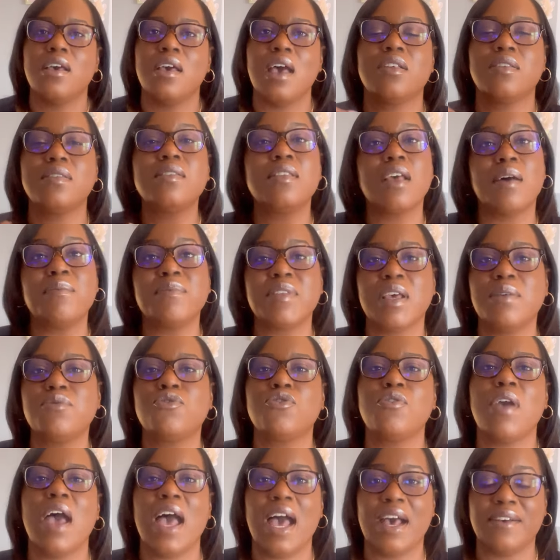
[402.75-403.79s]
Sometimes
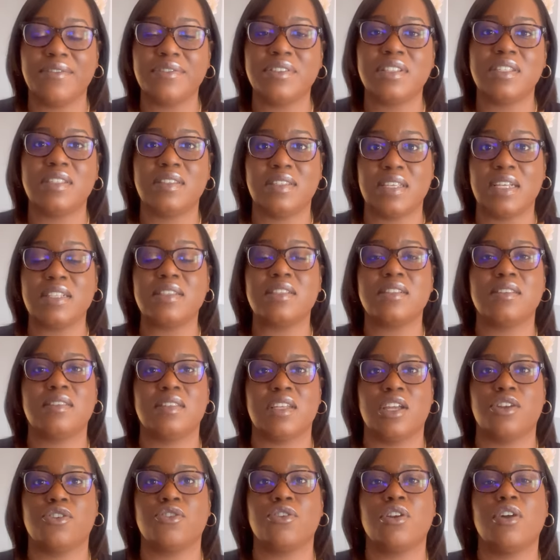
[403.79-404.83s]
you have to set the
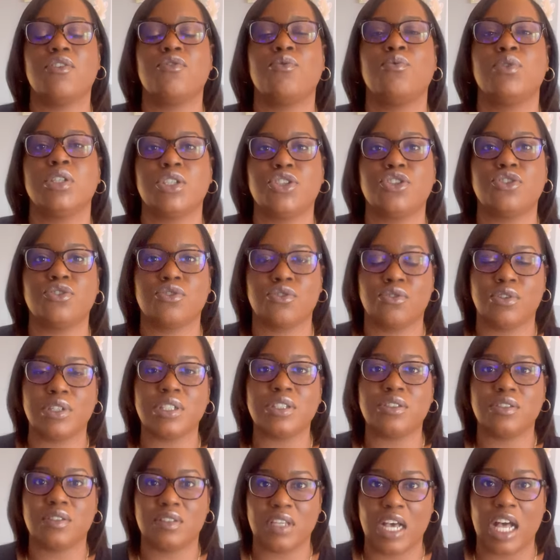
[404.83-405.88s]
standard of what you're
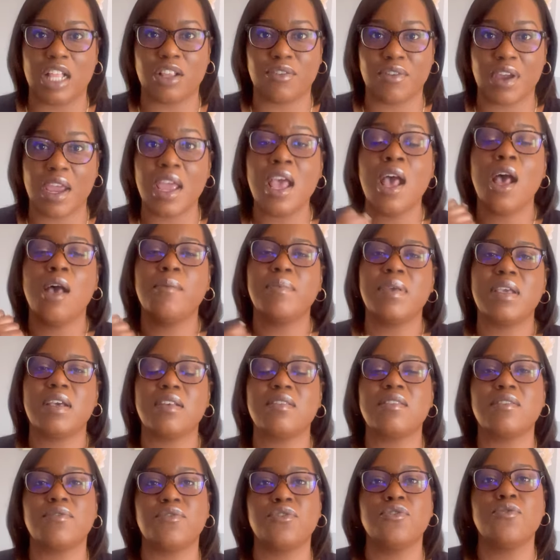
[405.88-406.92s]
going to tolerate.
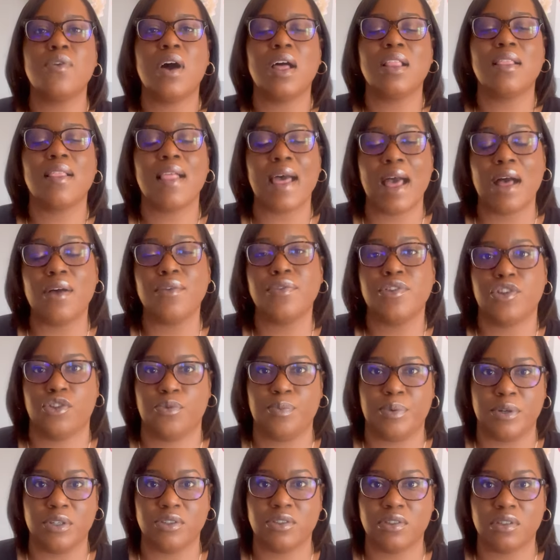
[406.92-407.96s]
Because if you allow this
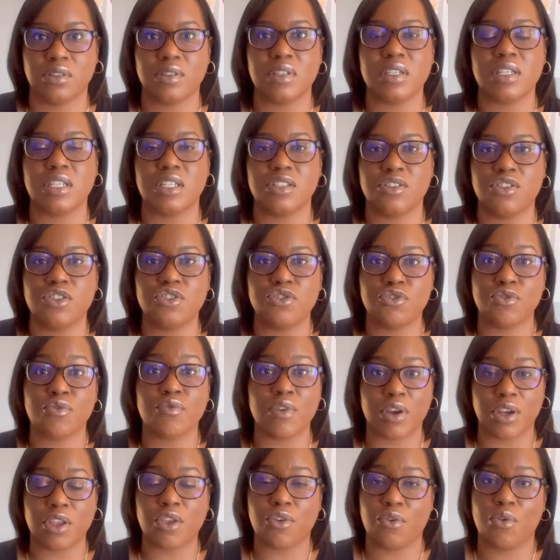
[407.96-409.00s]
person to continue
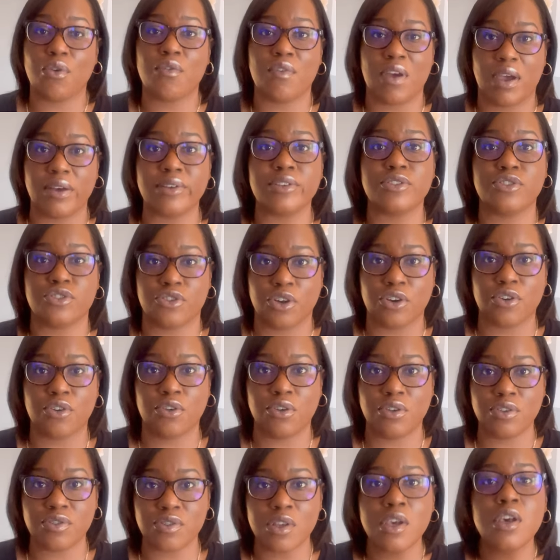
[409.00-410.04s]
running you around in
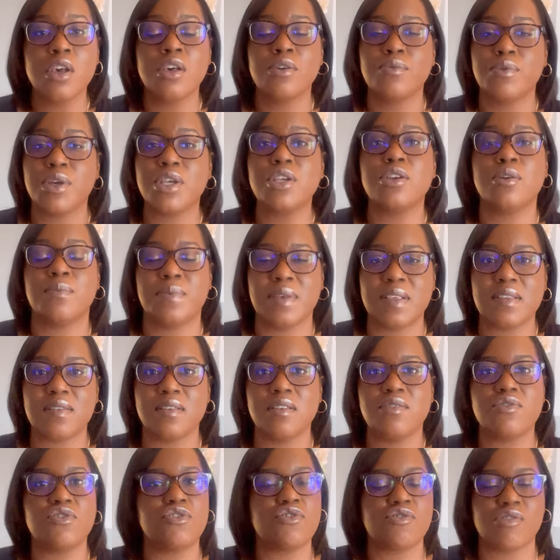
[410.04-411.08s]
circles with your
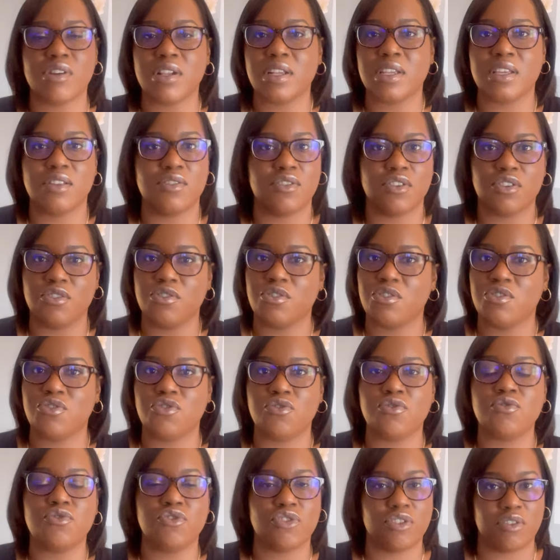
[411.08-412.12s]
business, she's going to continue to
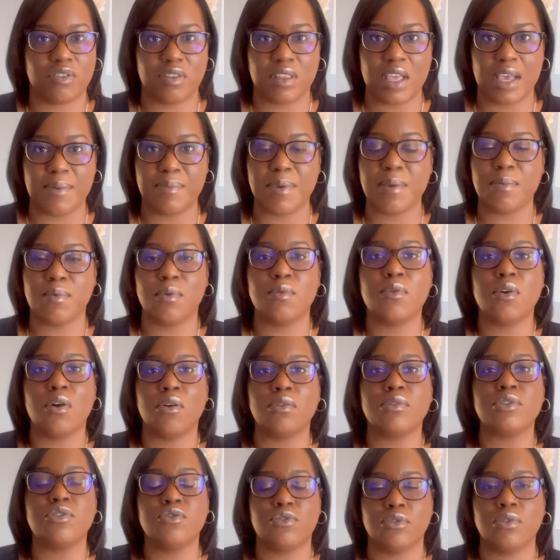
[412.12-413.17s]
do just that. People will
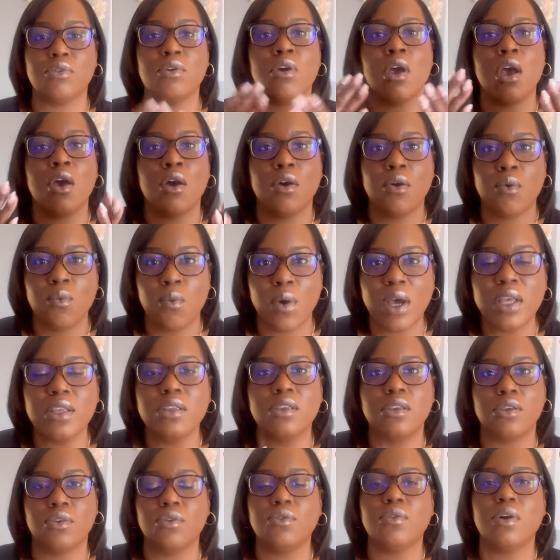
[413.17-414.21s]
only do what
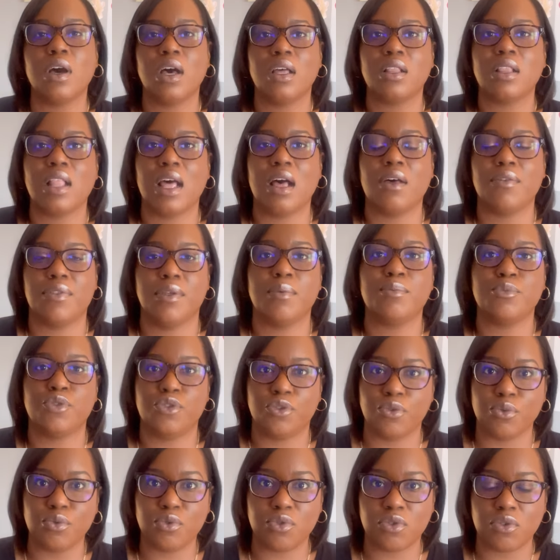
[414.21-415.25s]
you allow them
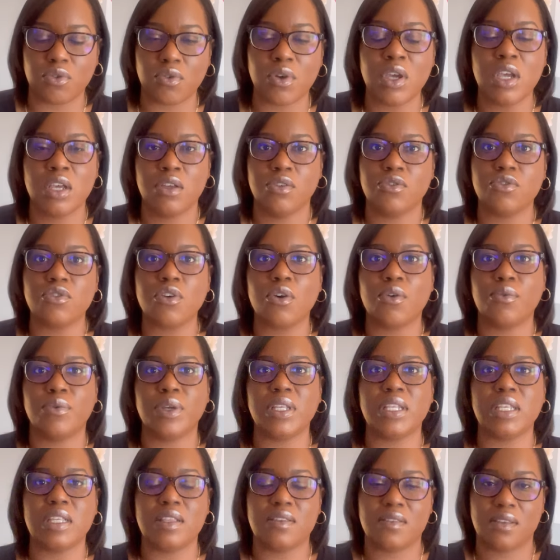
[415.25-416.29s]
to do. So we
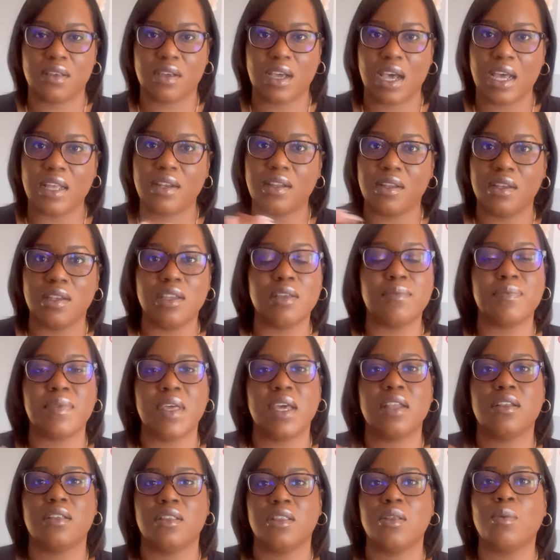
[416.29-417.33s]
need to kind of nip
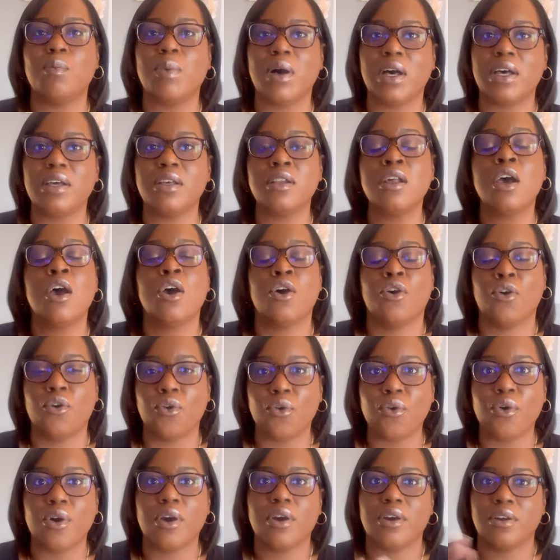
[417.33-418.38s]
that in the bud
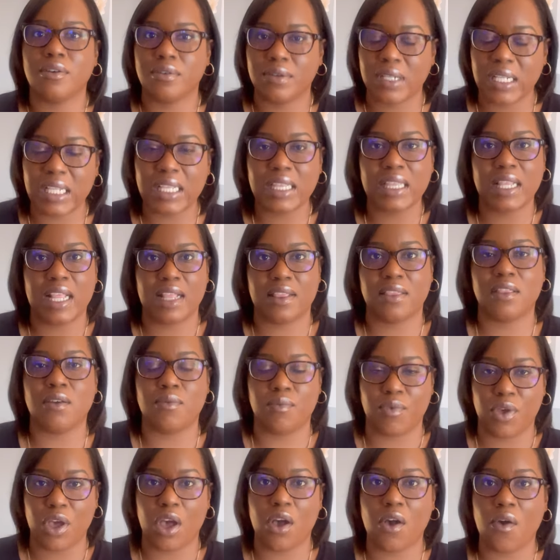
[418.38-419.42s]
or let
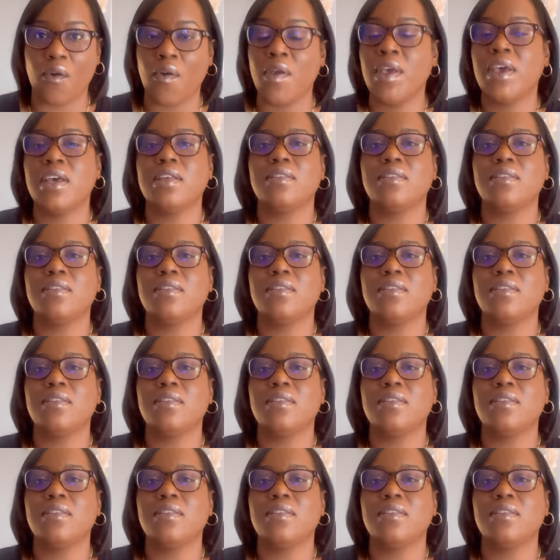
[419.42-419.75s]
them go.